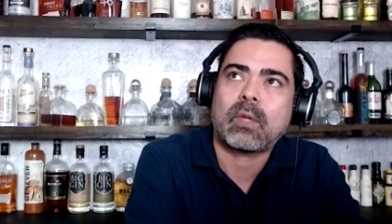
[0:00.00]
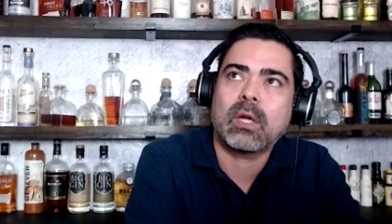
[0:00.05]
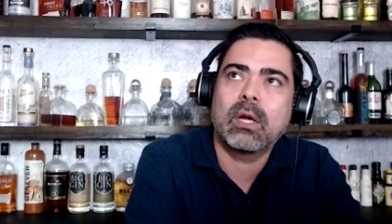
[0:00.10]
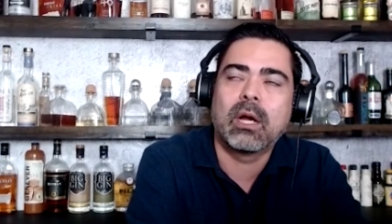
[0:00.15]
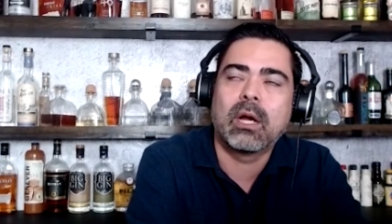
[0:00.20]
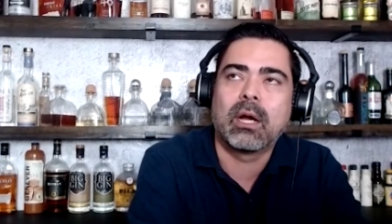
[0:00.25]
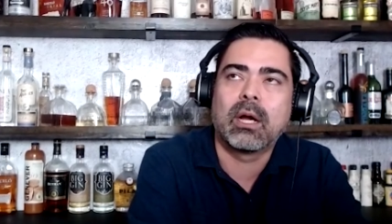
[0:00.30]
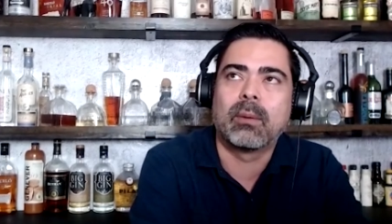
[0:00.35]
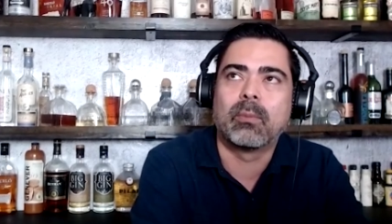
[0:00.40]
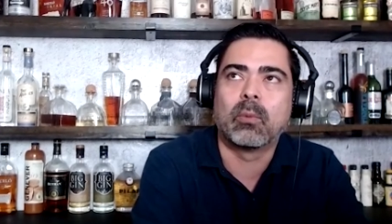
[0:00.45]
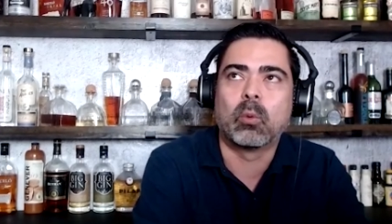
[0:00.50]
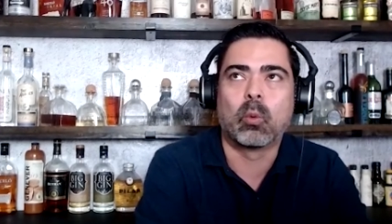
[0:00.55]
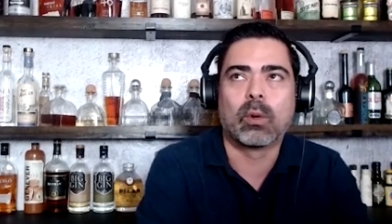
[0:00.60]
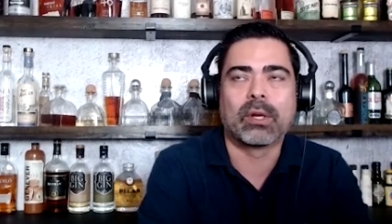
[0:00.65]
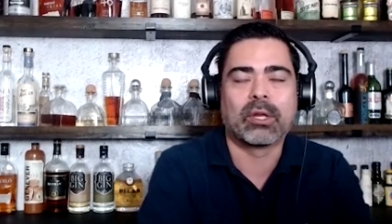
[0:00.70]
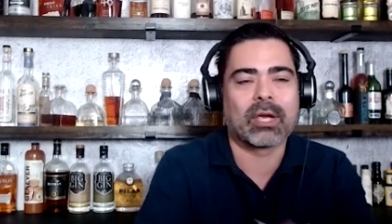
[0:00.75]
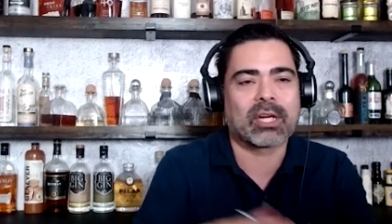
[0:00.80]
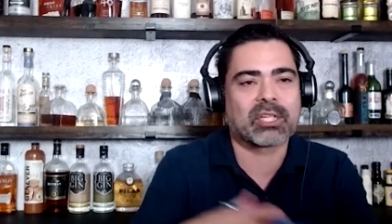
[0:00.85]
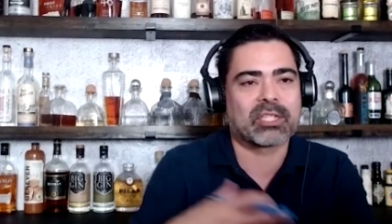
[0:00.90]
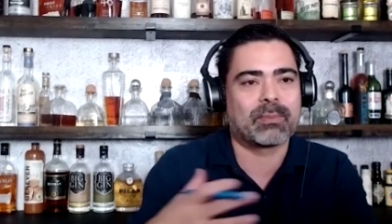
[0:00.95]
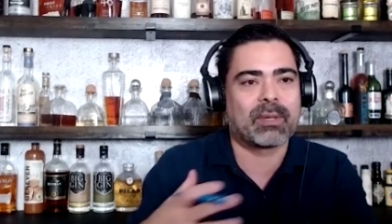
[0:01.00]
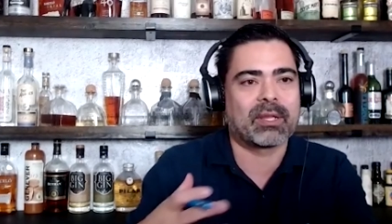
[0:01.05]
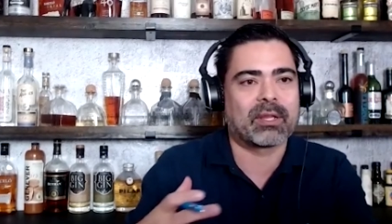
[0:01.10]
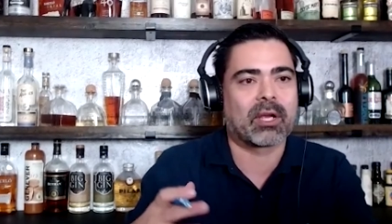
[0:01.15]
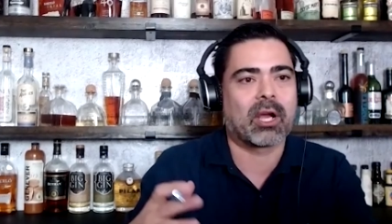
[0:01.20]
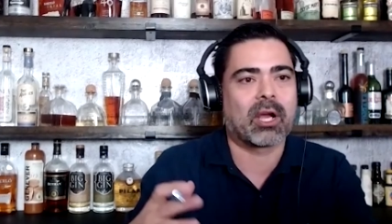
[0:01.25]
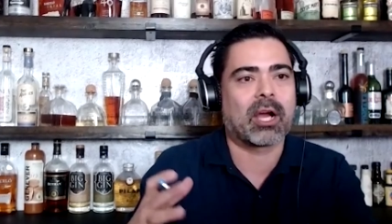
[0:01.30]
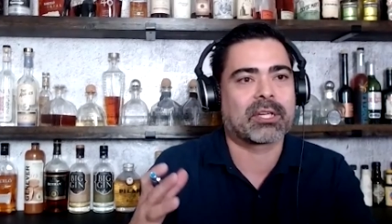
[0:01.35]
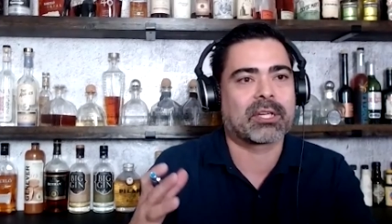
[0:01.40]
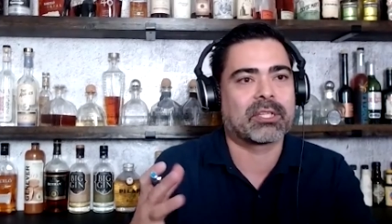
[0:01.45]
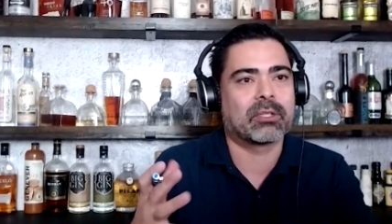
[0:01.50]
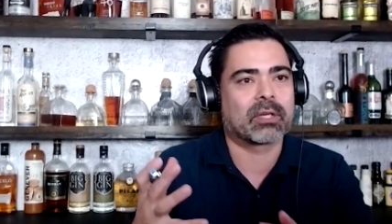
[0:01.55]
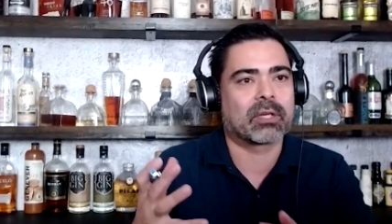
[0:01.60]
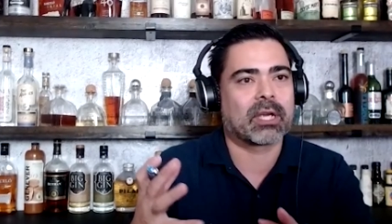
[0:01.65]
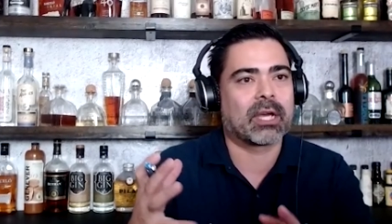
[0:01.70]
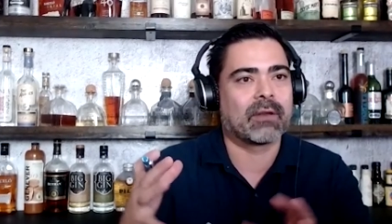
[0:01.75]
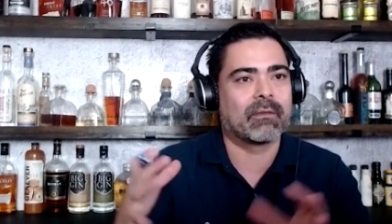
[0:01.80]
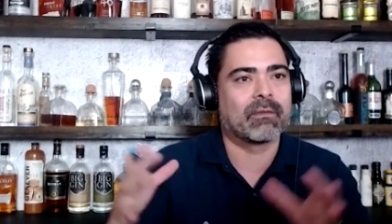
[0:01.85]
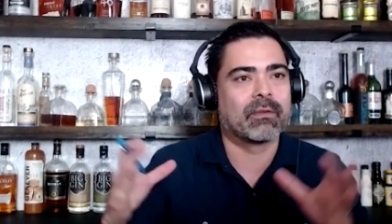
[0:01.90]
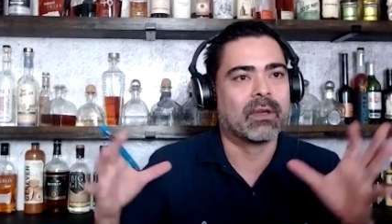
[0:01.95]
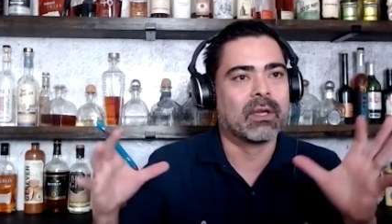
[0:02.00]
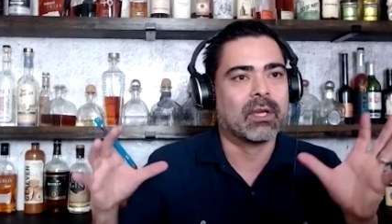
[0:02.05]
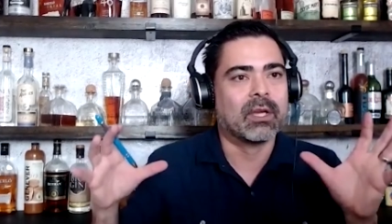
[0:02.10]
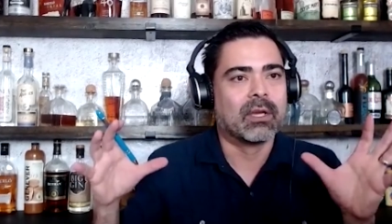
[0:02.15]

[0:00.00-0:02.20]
um, when you actually made the cocktail, it kind of